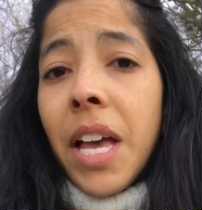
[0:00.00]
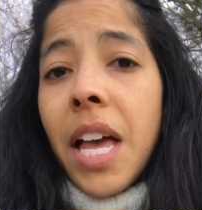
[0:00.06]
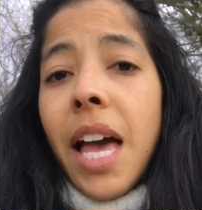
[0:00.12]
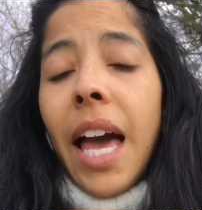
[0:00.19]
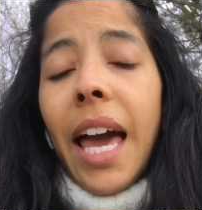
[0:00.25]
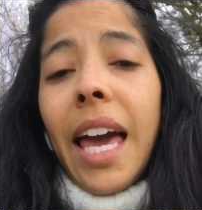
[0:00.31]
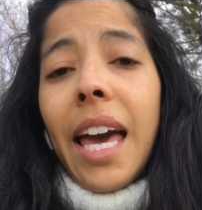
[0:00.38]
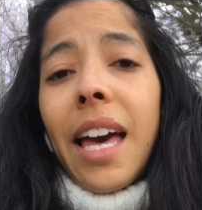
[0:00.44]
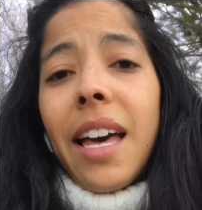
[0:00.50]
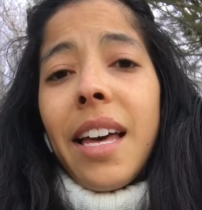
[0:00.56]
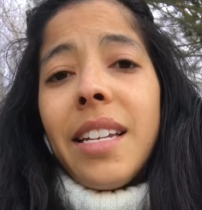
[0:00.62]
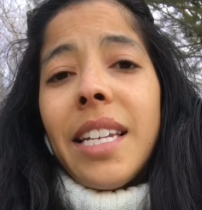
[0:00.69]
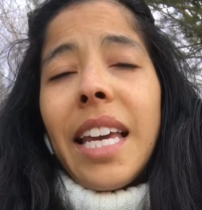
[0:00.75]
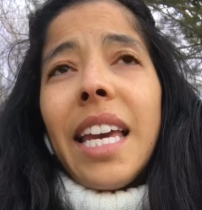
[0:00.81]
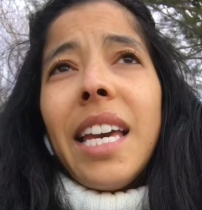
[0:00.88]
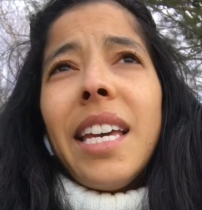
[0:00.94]
and
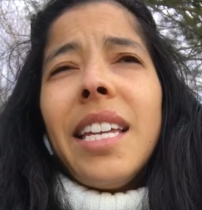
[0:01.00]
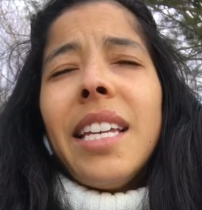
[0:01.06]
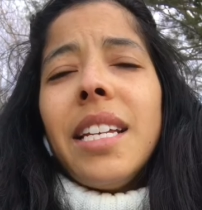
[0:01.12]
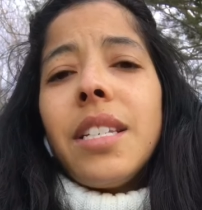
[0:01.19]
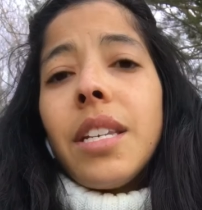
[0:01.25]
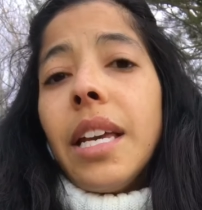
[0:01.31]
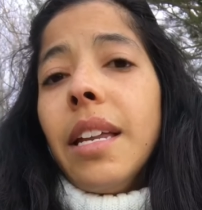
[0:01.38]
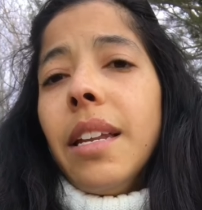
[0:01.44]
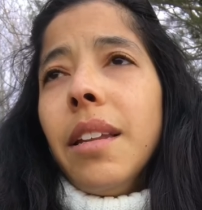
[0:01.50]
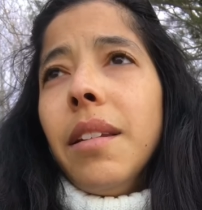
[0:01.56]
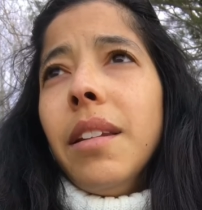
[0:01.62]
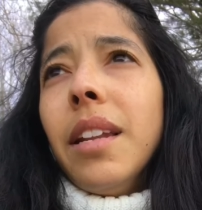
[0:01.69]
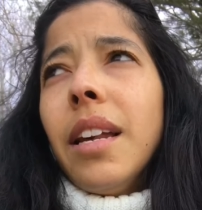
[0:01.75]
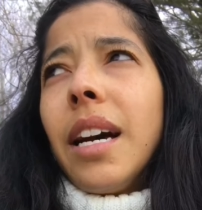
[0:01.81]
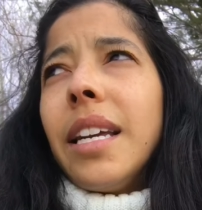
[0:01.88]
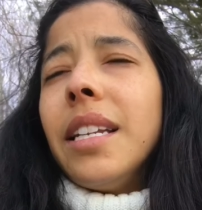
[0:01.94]
it is
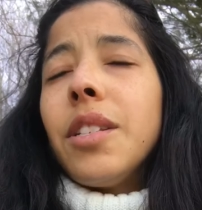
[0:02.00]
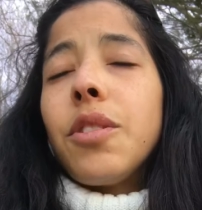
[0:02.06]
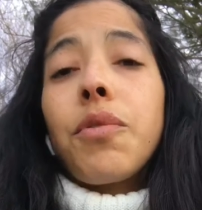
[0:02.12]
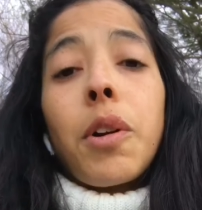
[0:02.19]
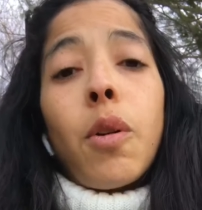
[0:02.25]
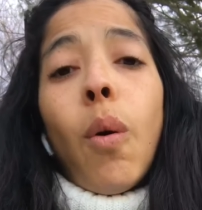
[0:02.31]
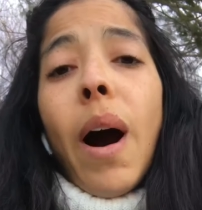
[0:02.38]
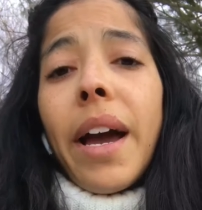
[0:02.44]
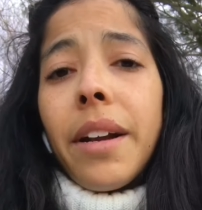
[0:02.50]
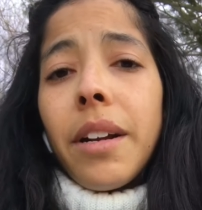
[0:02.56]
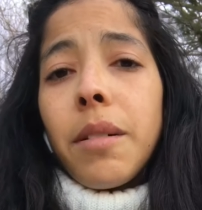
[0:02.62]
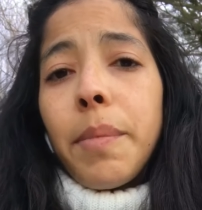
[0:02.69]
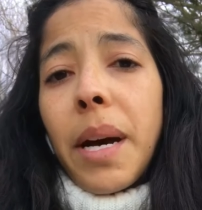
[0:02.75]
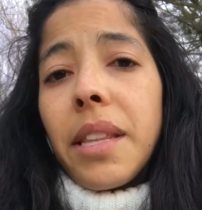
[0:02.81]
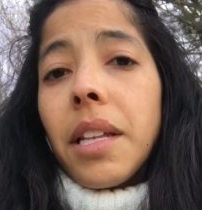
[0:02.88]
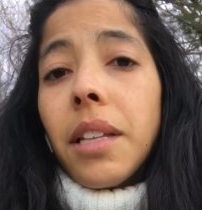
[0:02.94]
required
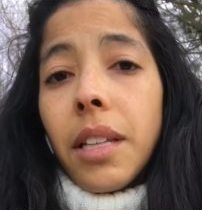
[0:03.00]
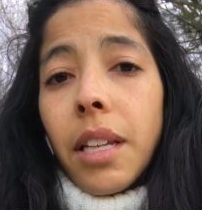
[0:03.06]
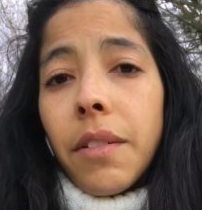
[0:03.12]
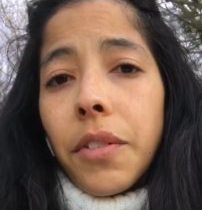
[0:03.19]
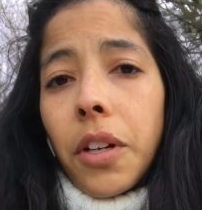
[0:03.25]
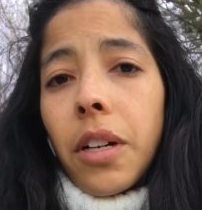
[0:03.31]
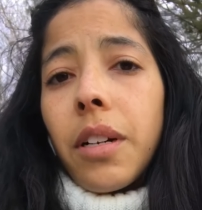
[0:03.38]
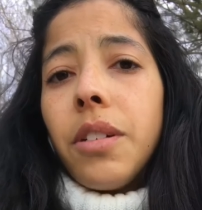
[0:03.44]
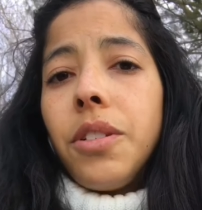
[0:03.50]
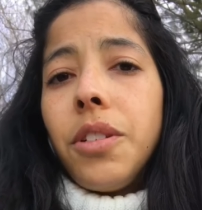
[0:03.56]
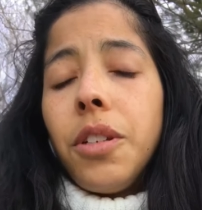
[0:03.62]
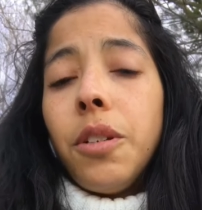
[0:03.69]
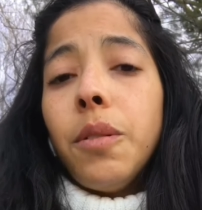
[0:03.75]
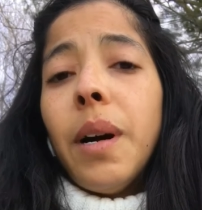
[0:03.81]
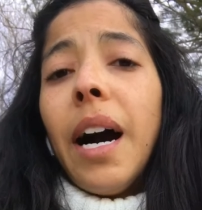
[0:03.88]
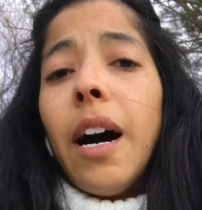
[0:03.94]
by the liver
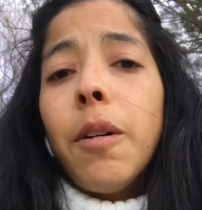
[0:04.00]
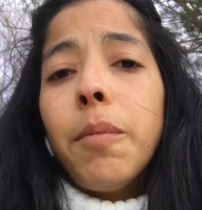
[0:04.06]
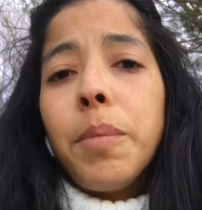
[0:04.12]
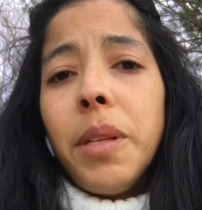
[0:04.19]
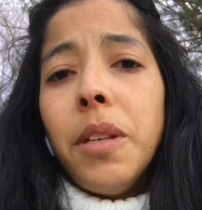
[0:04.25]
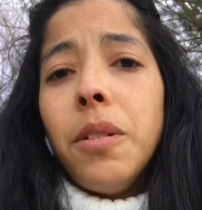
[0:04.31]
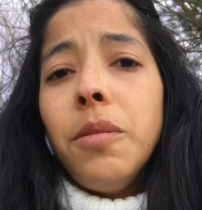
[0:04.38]
to help you